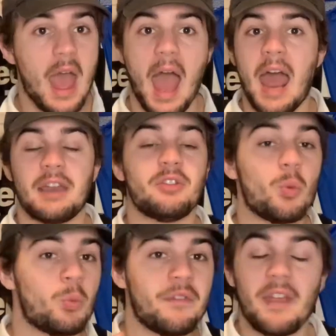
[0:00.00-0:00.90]

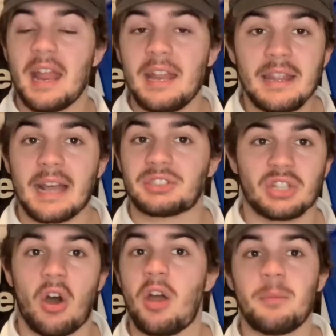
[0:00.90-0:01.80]
And within that
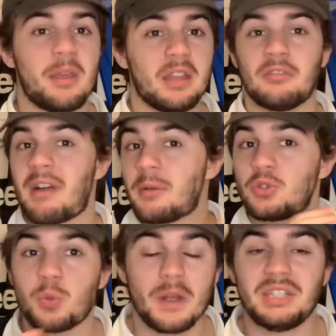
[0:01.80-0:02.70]
time, in around
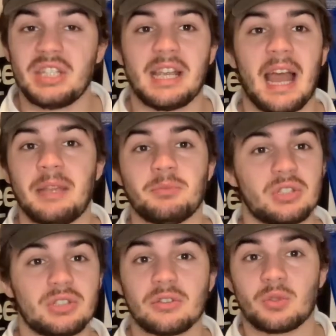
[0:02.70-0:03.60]
20
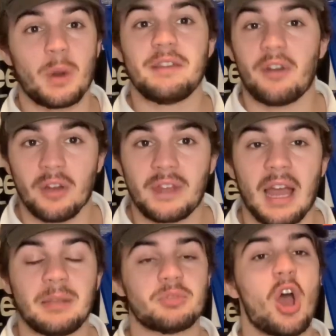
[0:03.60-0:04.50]
games, 25
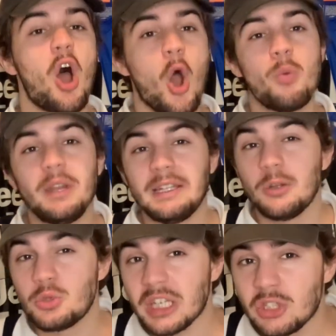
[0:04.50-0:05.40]
games, only
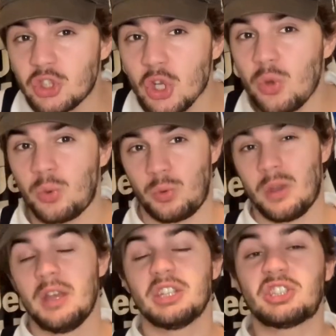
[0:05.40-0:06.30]
losing 2
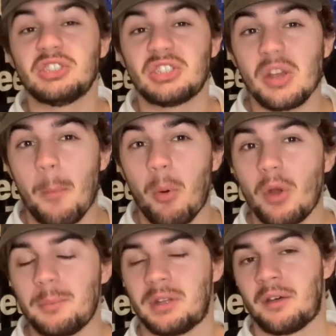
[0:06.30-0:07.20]
since the
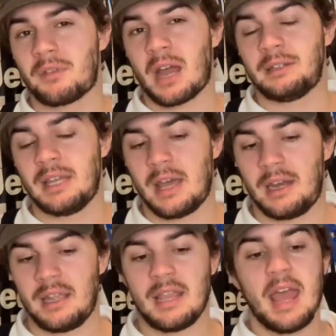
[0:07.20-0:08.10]
appointment of
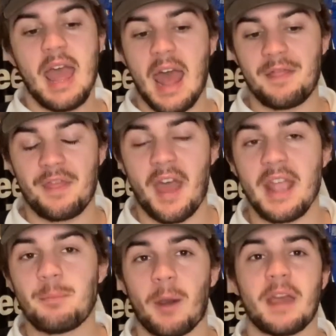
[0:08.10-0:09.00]
Ranieri, and
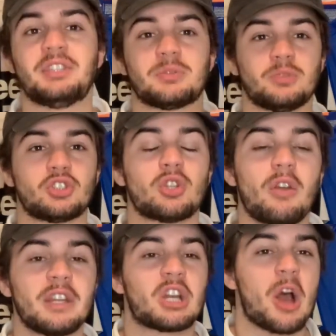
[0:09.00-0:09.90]
they play some
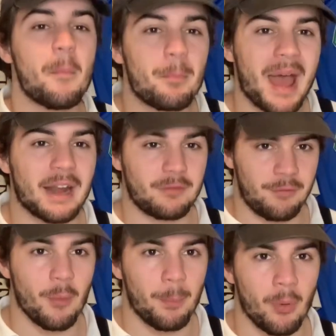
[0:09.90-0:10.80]
solid, compact
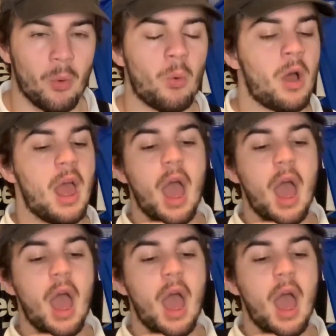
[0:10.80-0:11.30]
football.